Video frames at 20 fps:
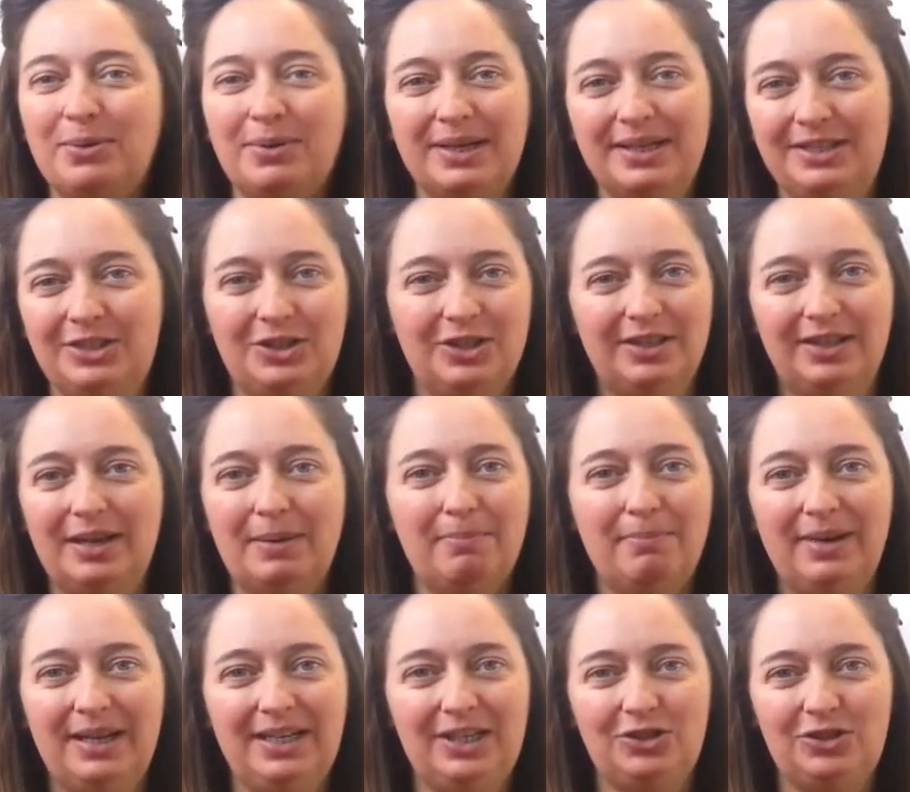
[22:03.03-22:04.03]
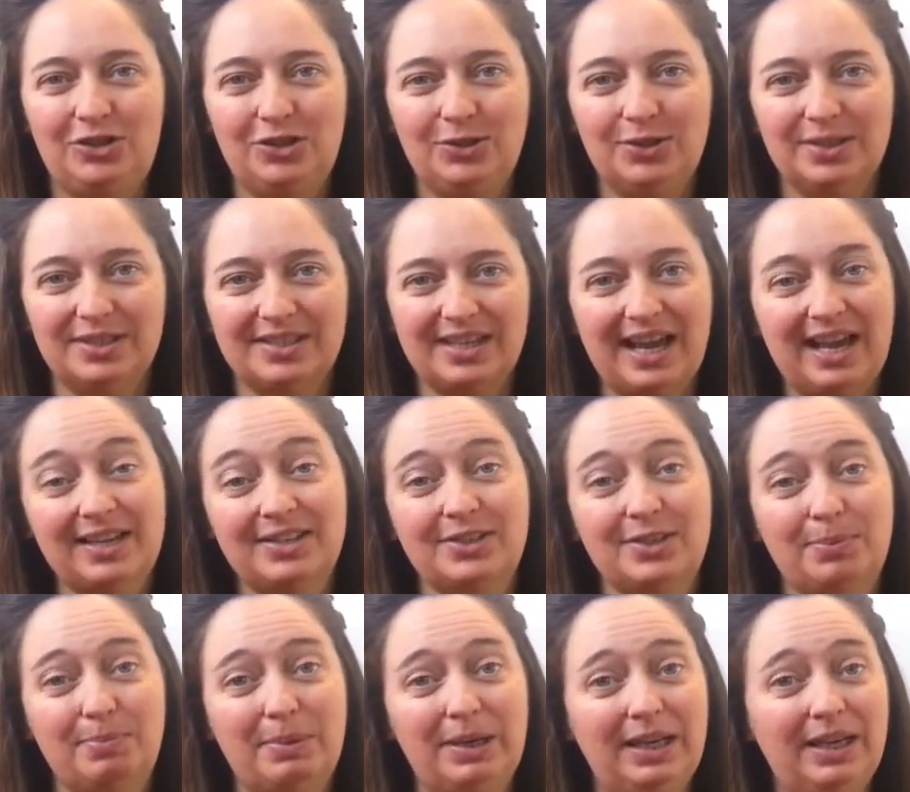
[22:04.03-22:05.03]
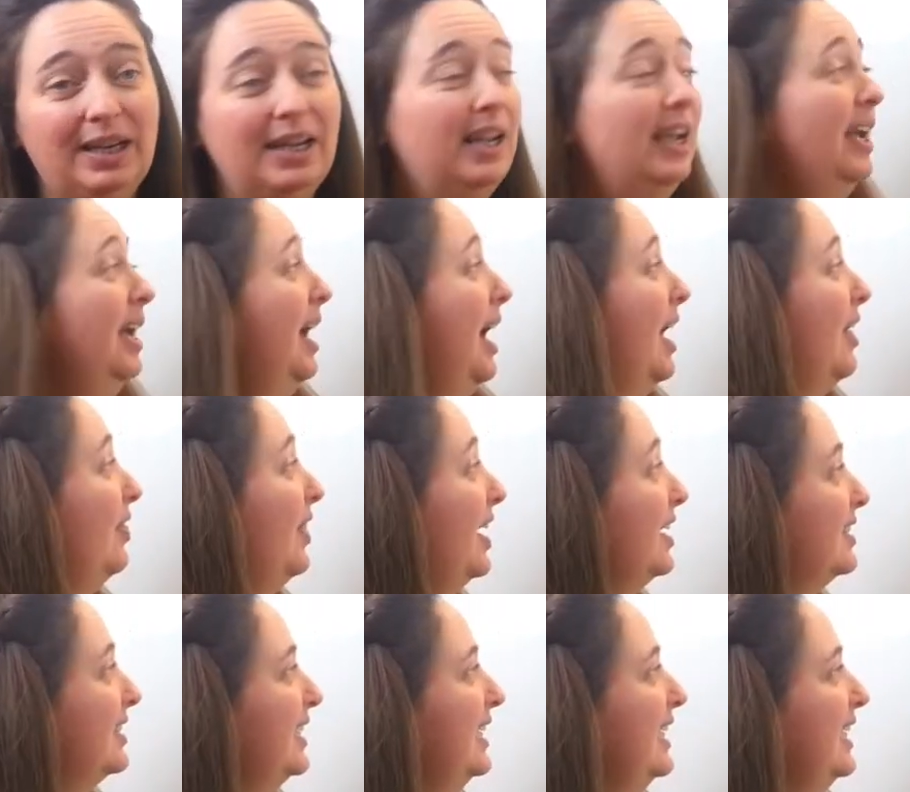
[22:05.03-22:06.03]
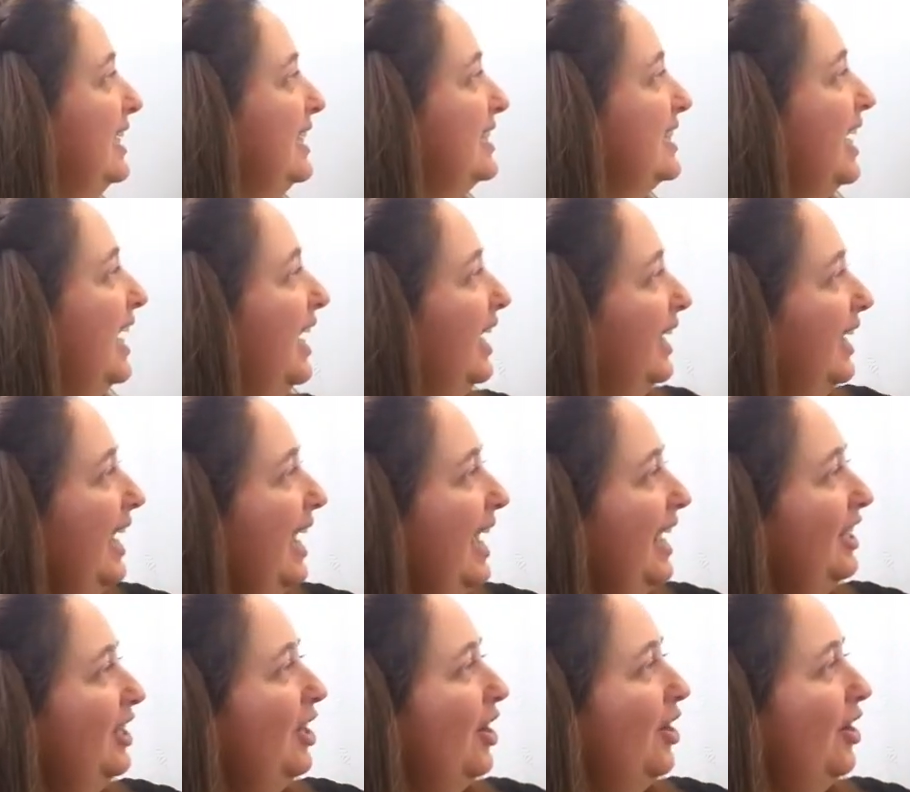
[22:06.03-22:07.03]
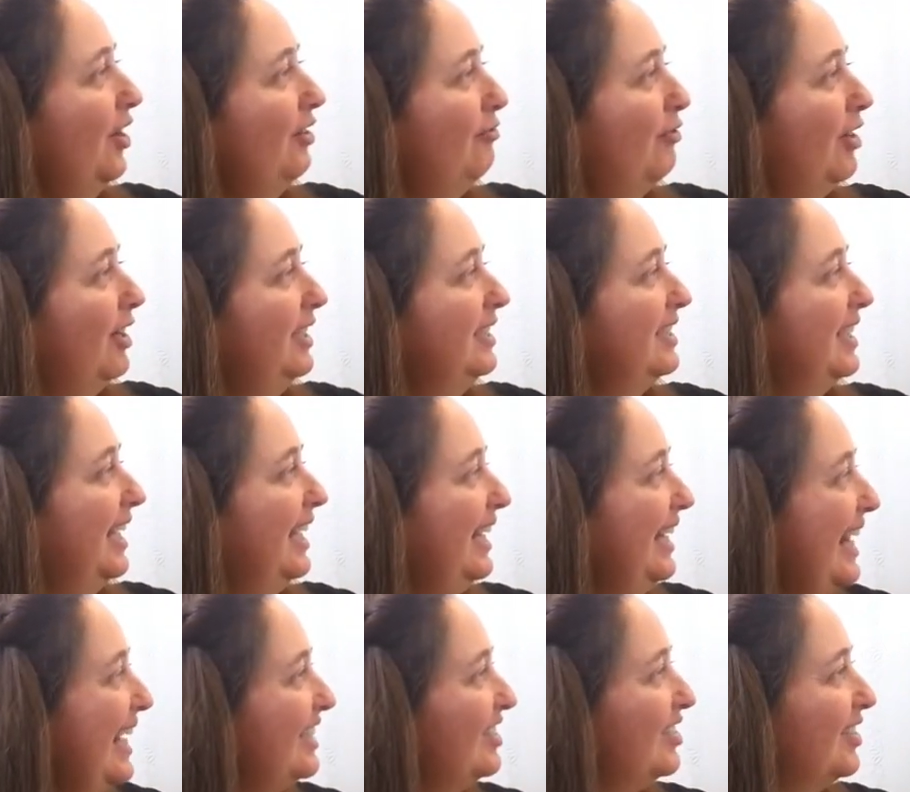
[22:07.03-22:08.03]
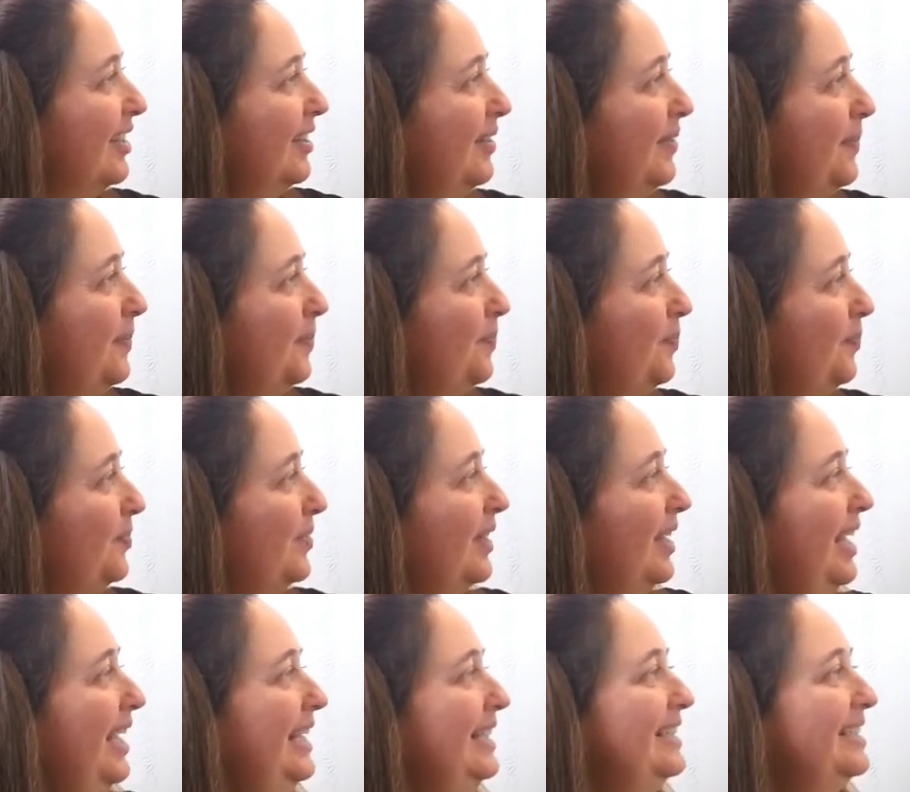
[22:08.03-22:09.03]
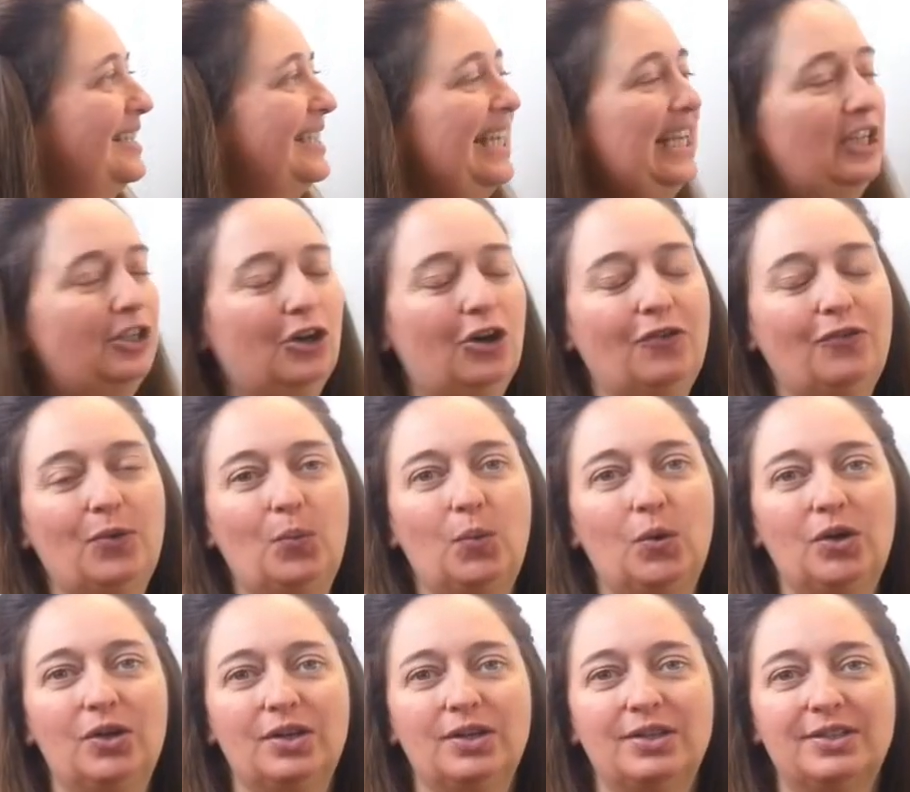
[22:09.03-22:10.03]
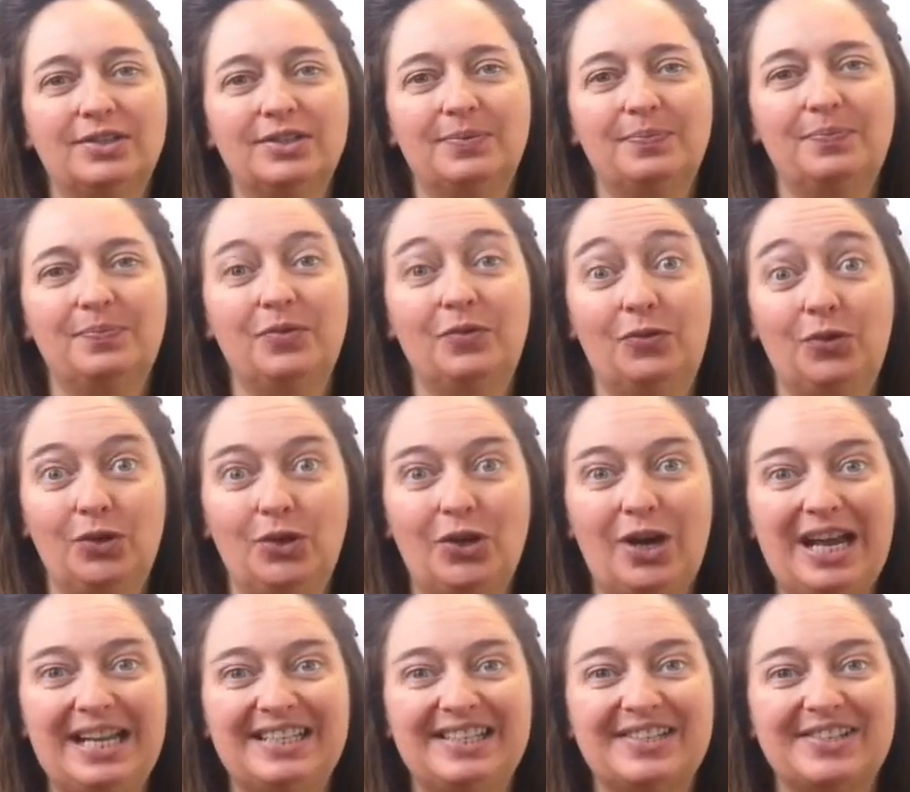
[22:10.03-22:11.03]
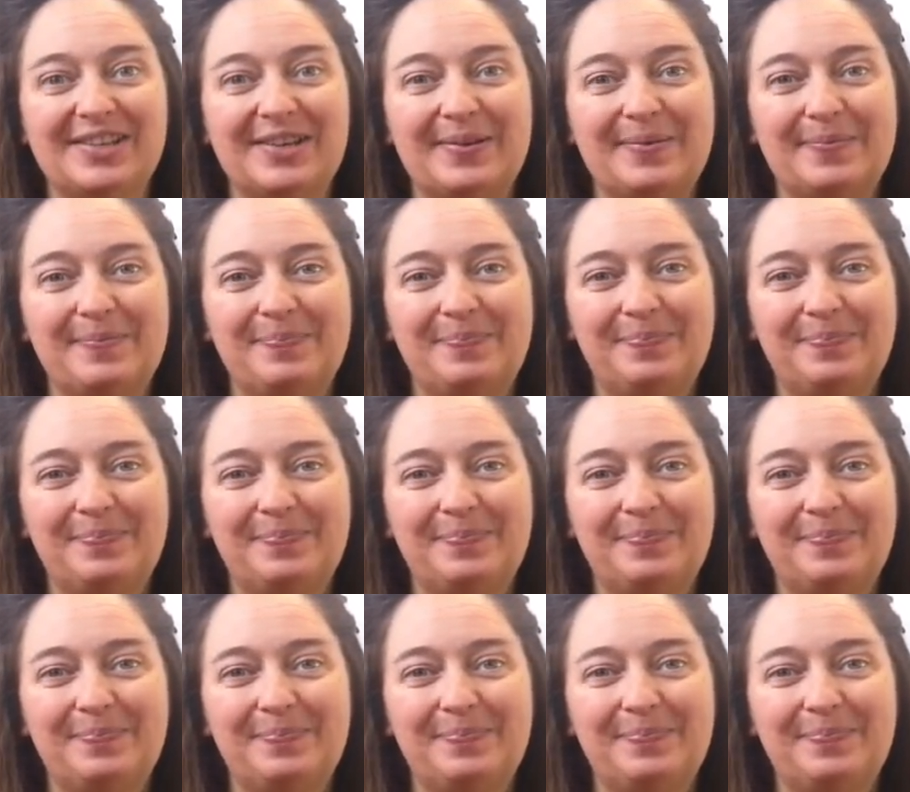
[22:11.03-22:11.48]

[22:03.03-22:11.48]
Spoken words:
question many students ask me, and that is, can I write a letter instead of a word for your answer?